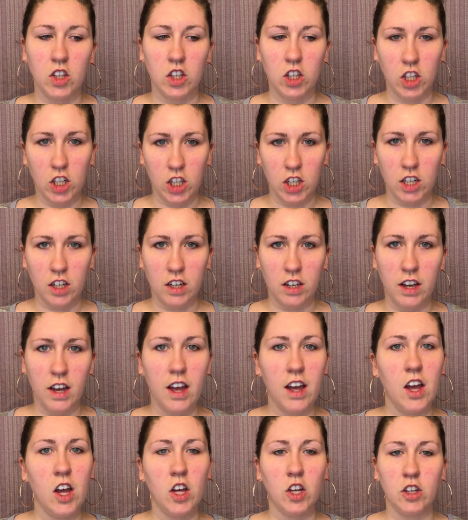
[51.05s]
look
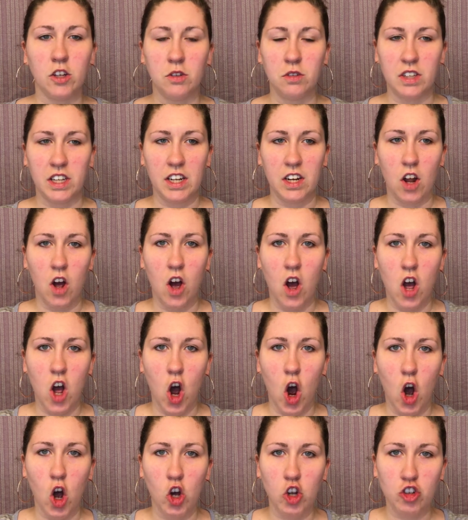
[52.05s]
using
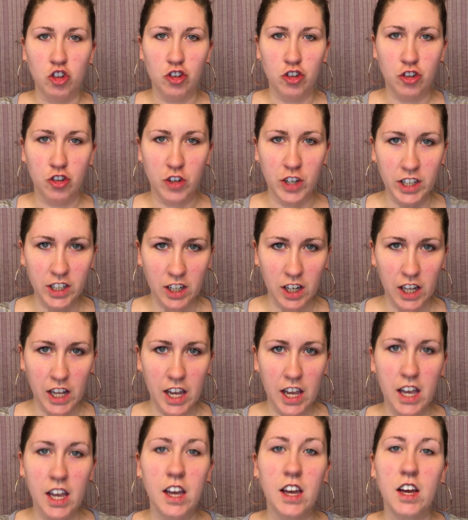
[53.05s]

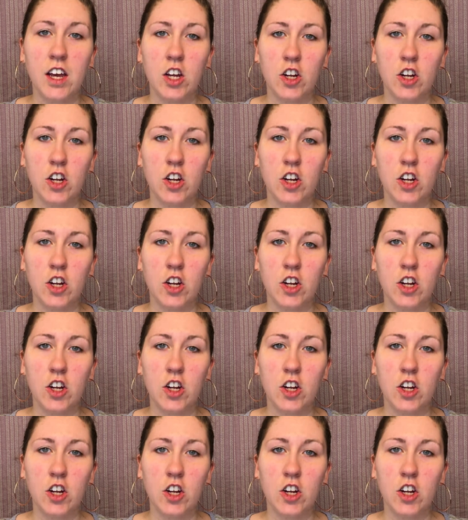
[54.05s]
strictly